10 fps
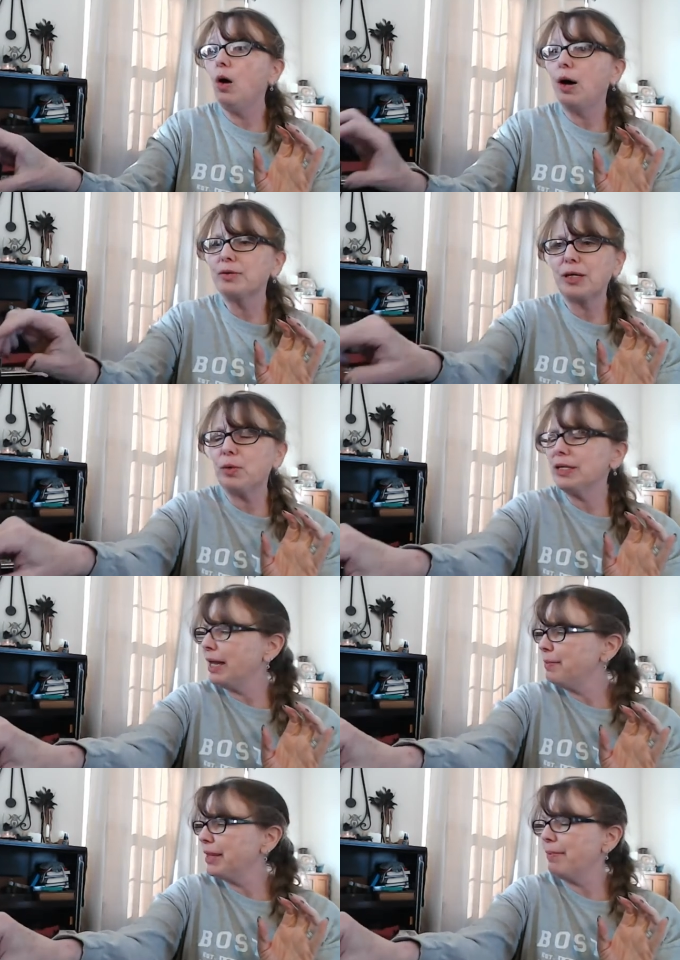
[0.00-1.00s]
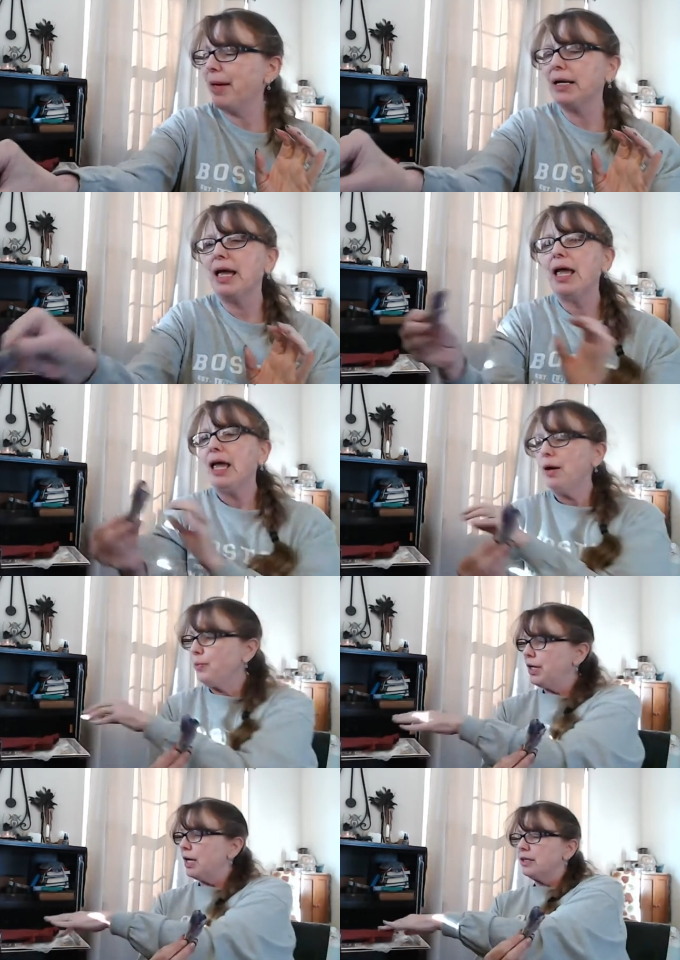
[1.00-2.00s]
I was like, what's in that bag?
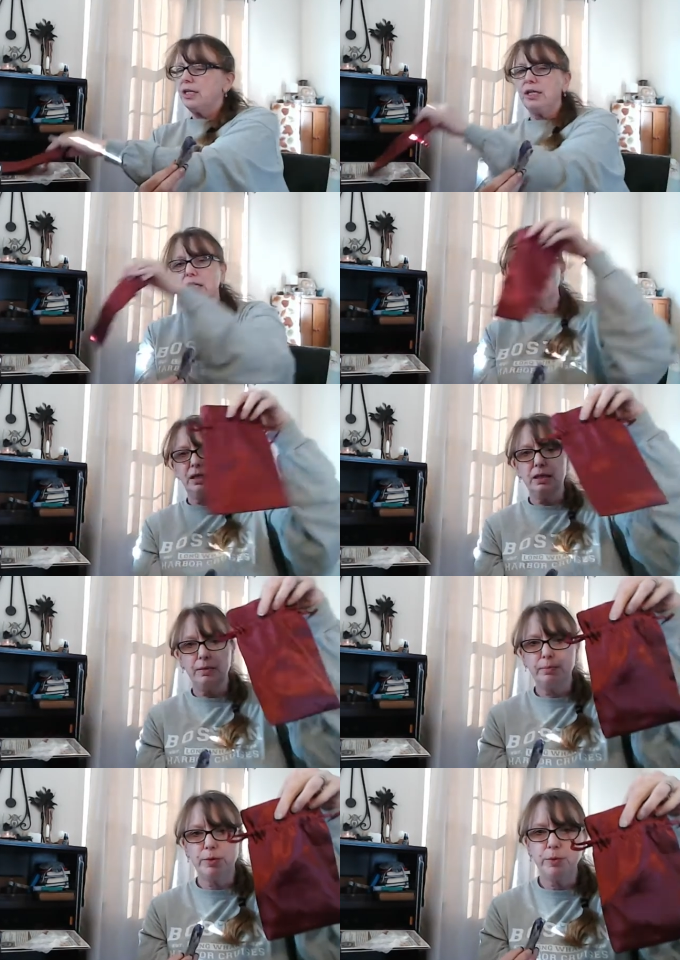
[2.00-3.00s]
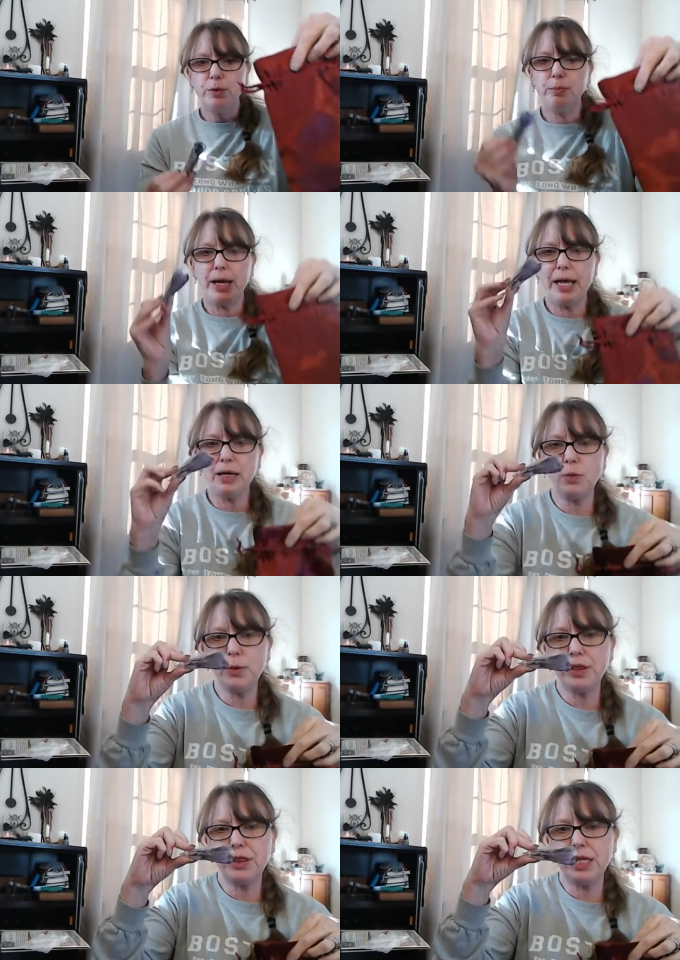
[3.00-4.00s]
We got the maroon bag
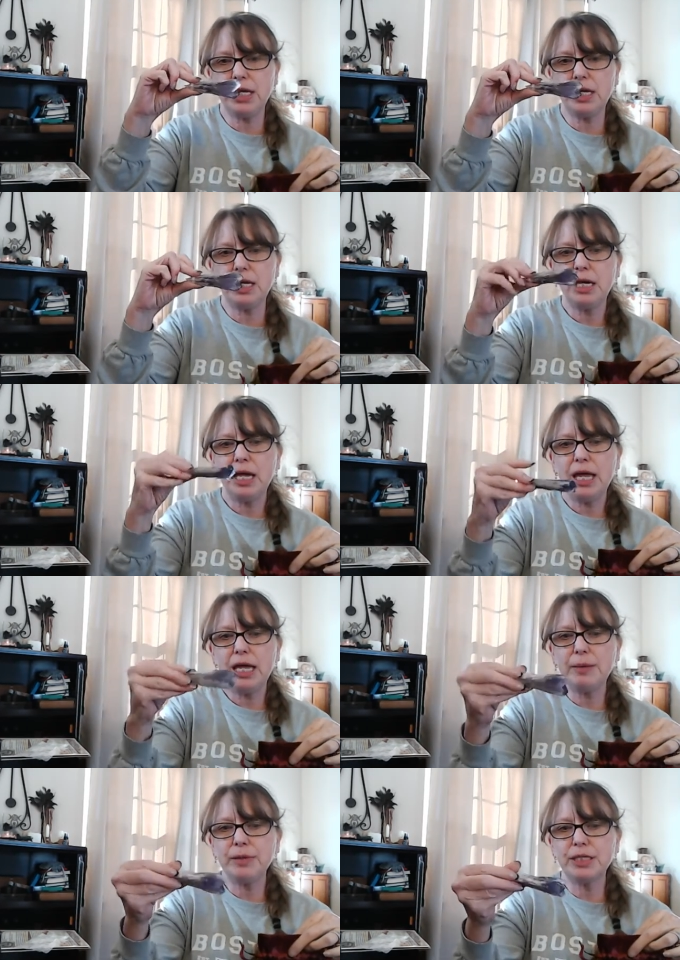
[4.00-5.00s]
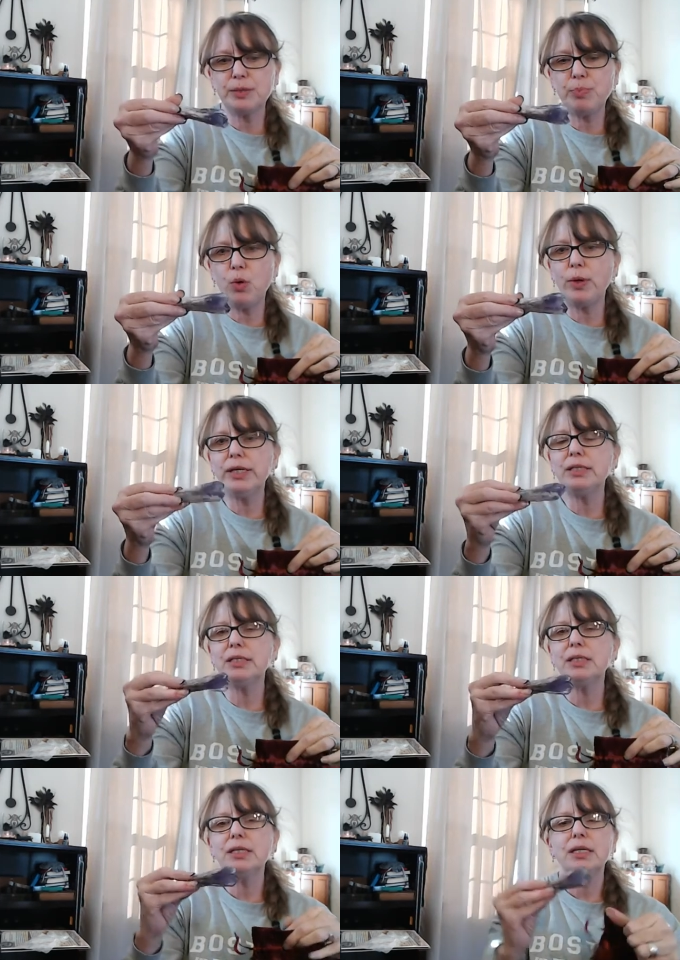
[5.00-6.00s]
with the amethyst point.
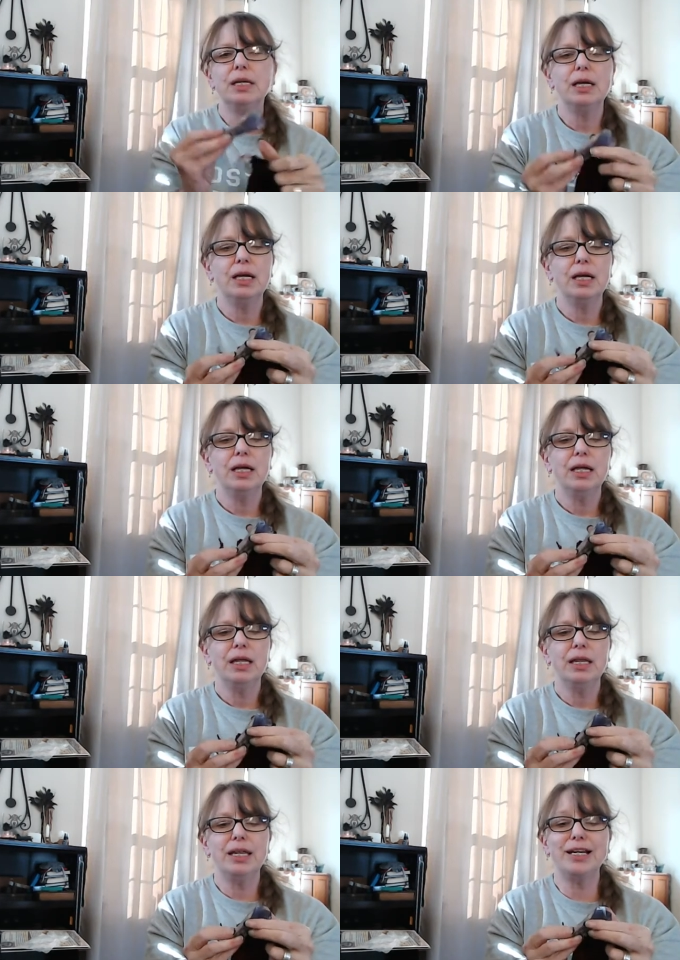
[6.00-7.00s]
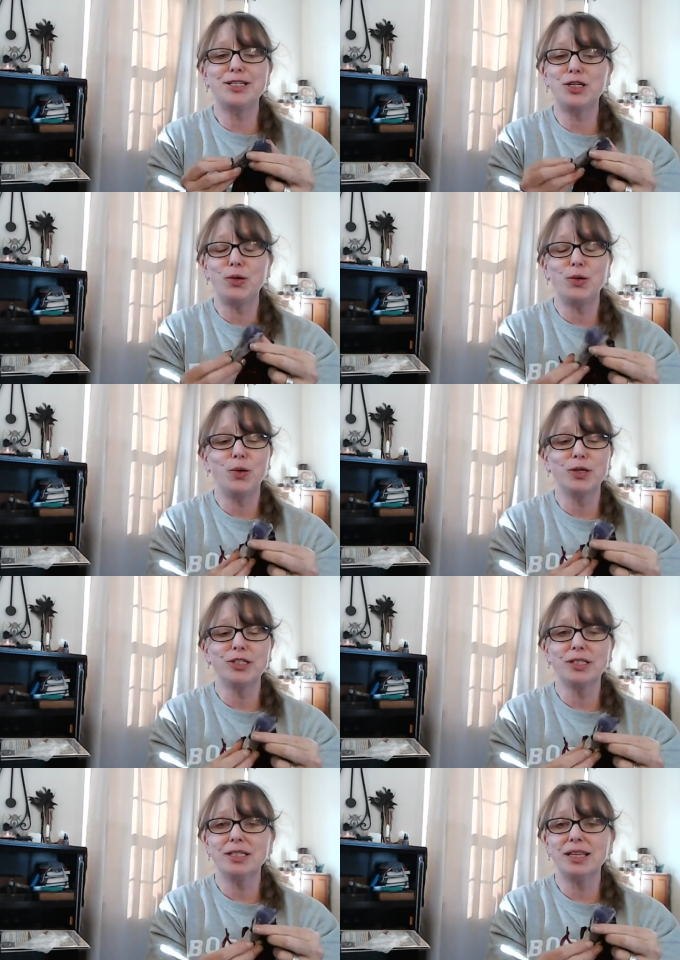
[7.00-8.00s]
That's so
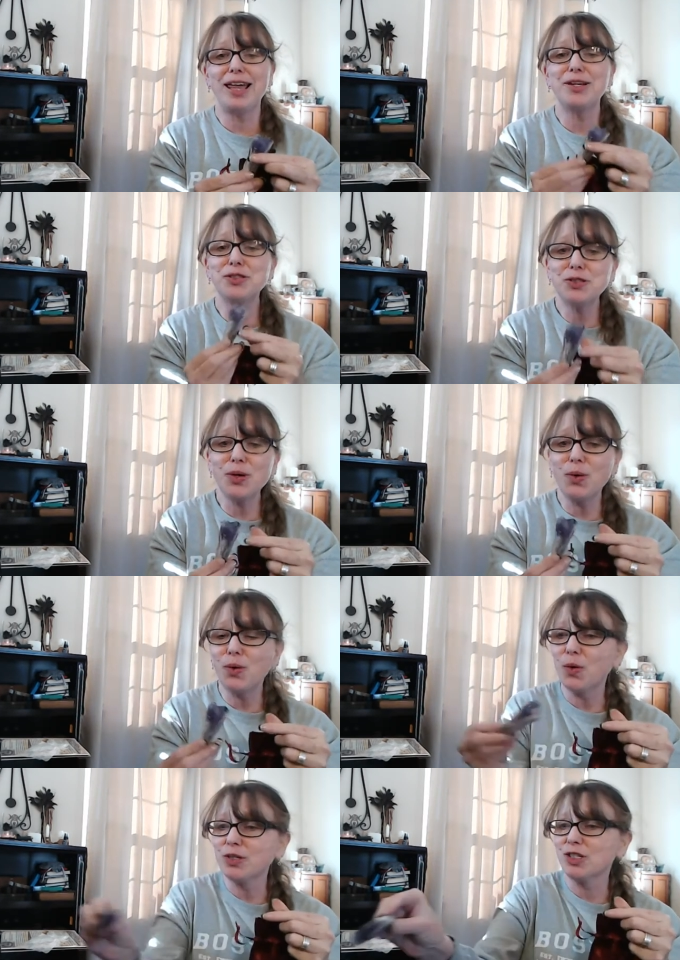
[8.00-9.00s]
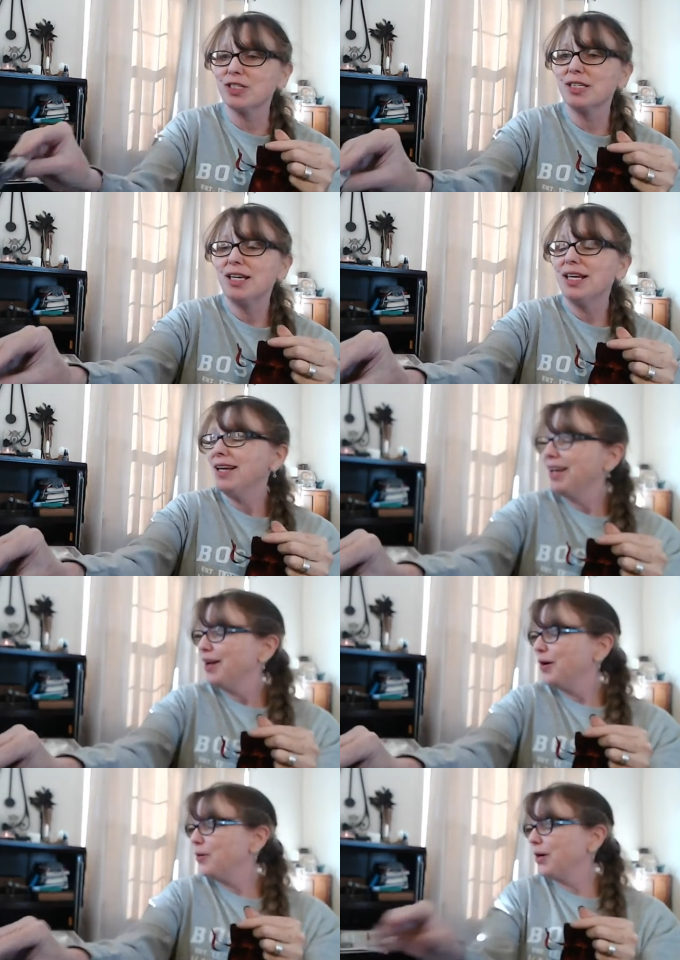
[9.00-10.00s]
gorgeous. That is so gorgeous.
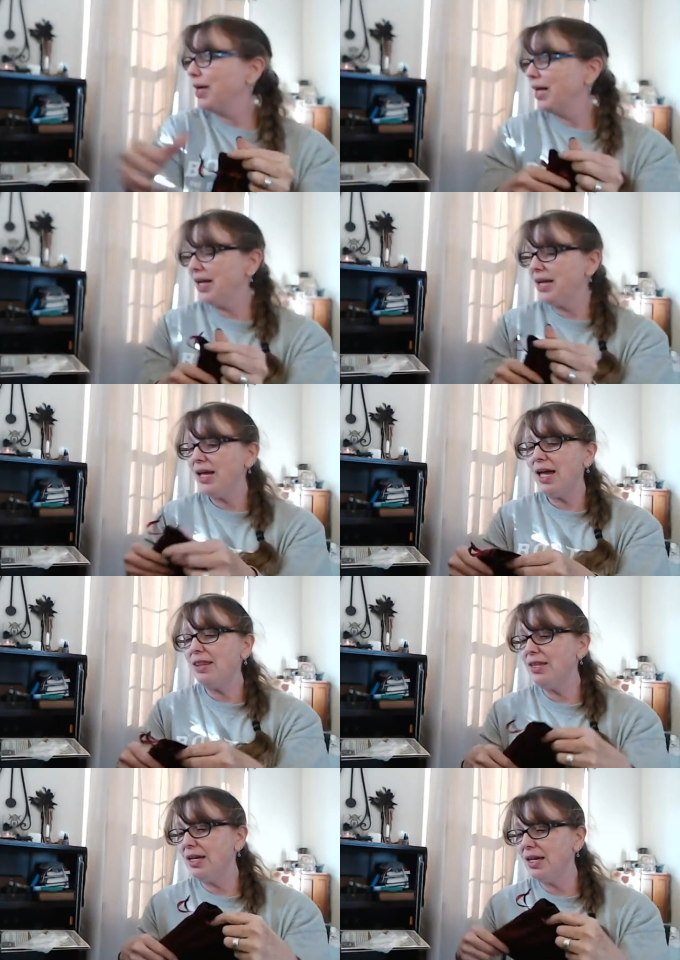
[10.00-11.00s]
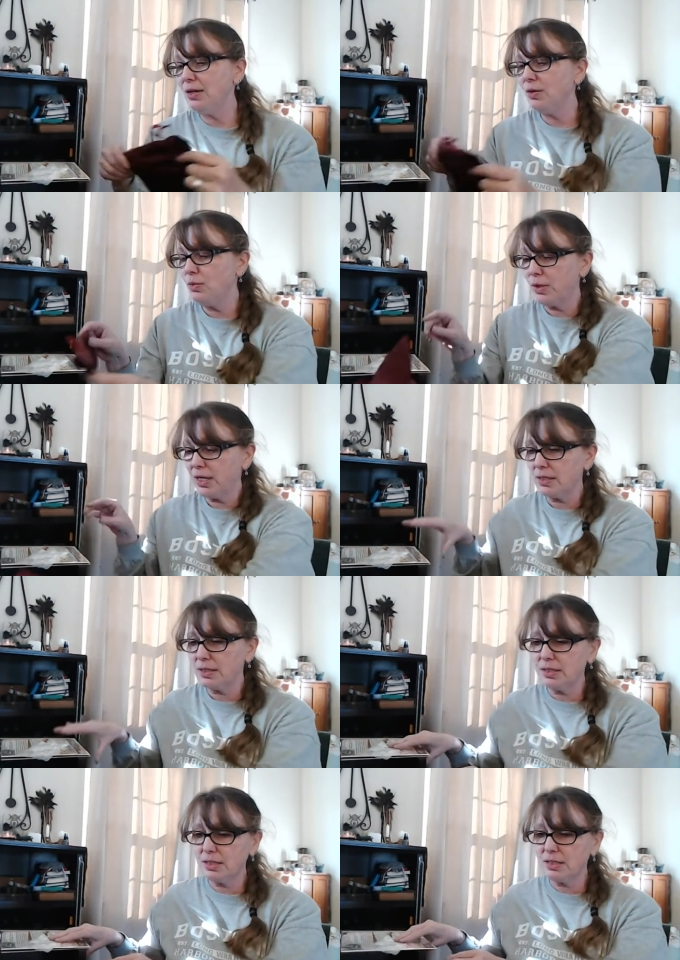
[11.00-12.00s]
Okay, and then what
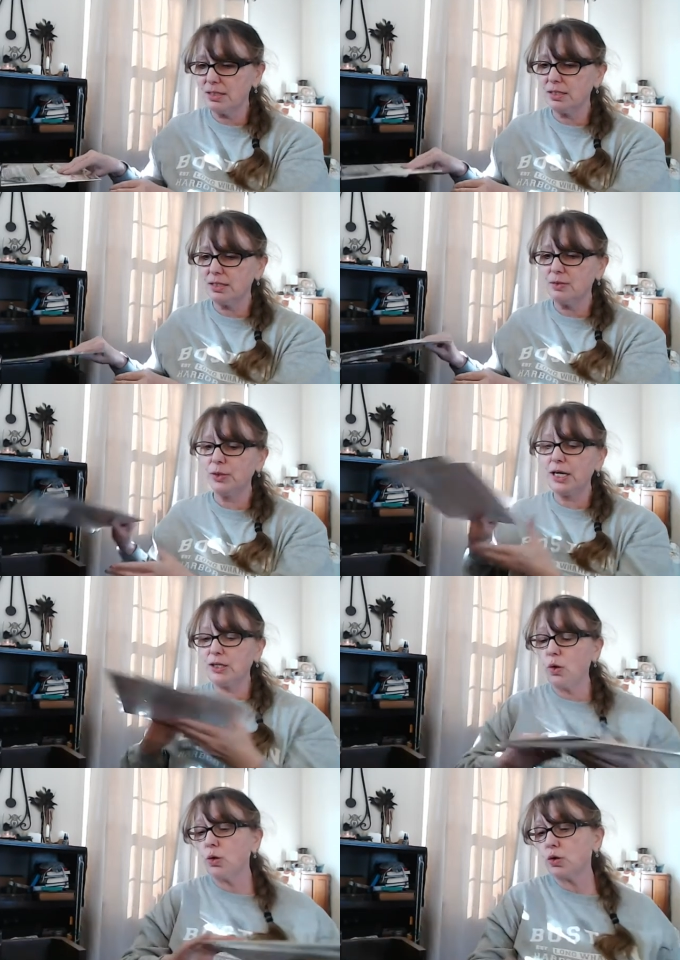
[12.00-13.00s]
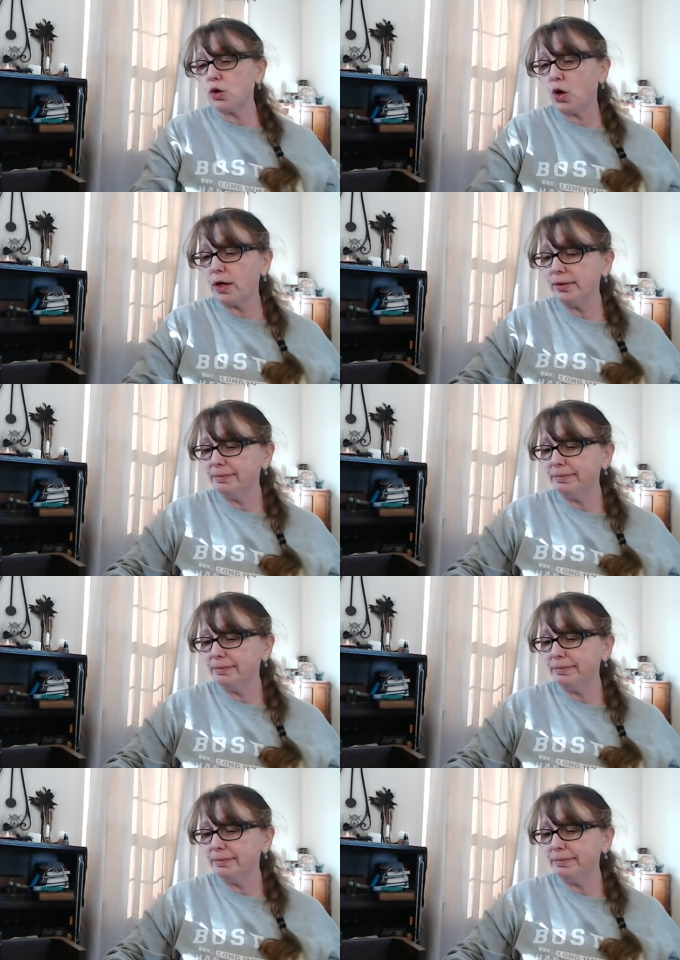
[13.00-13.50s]
else? We got the oracle card.